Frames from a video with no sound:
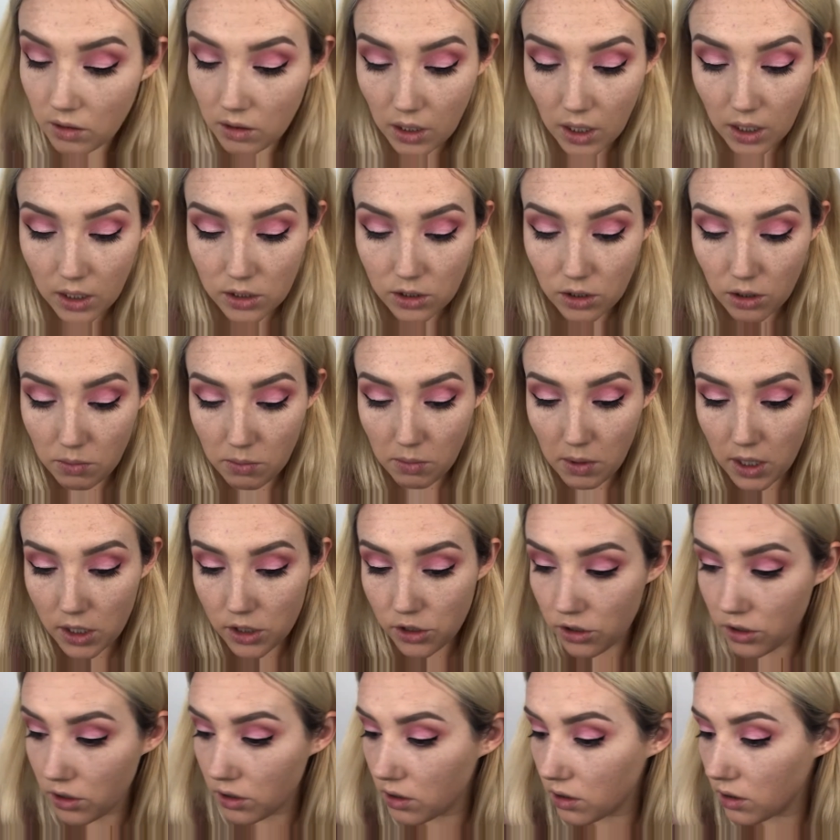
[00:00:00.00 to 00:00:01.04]
Don't like so
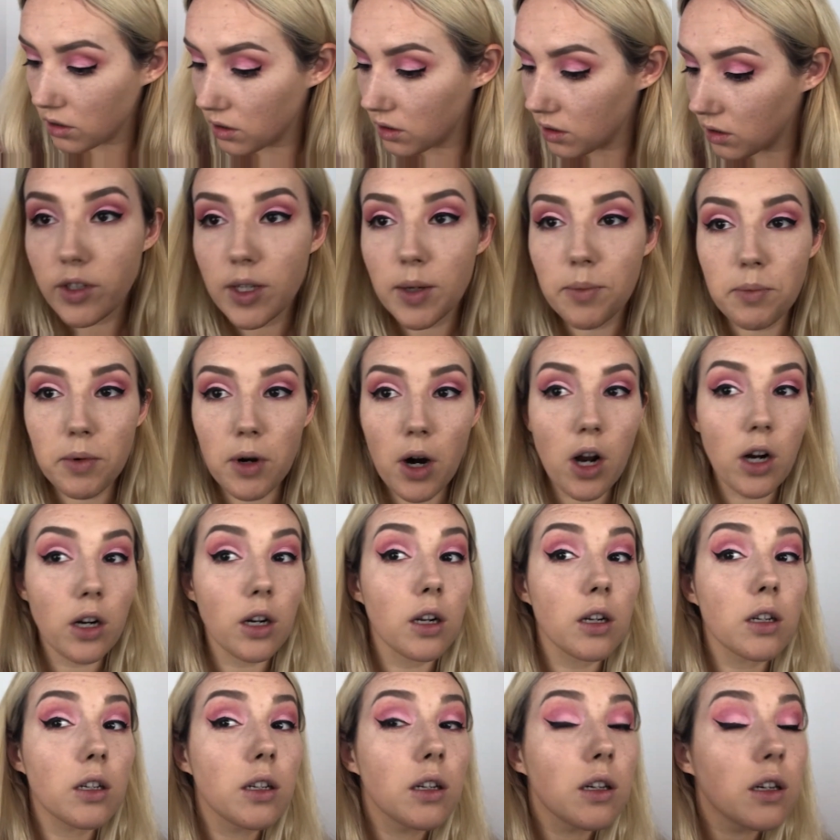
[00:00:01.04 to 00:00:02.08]
much of the
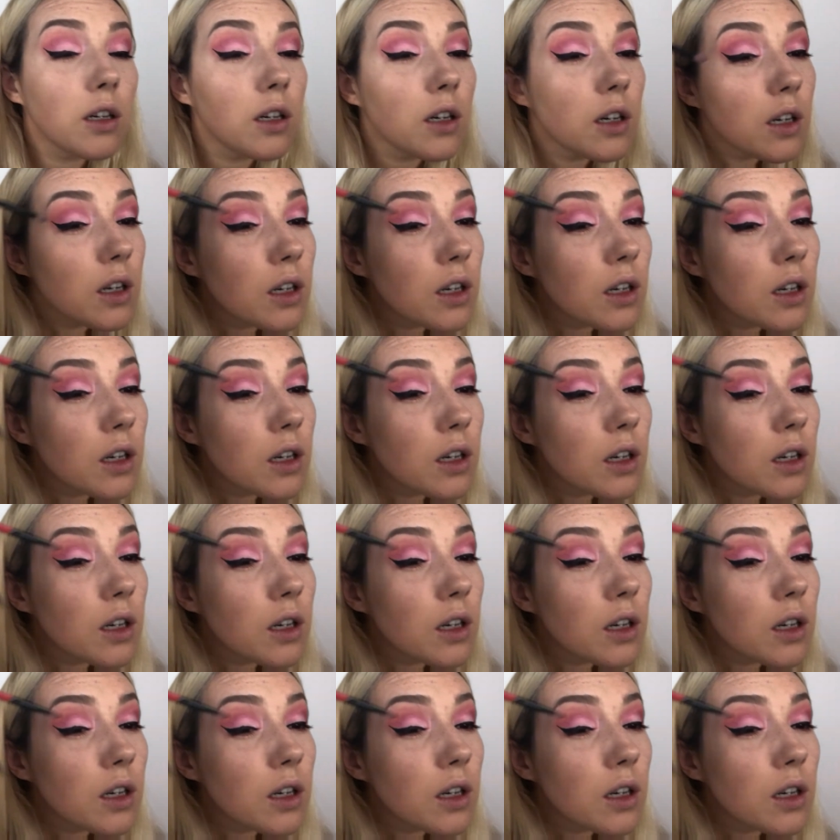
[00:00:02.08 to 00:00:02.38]
product.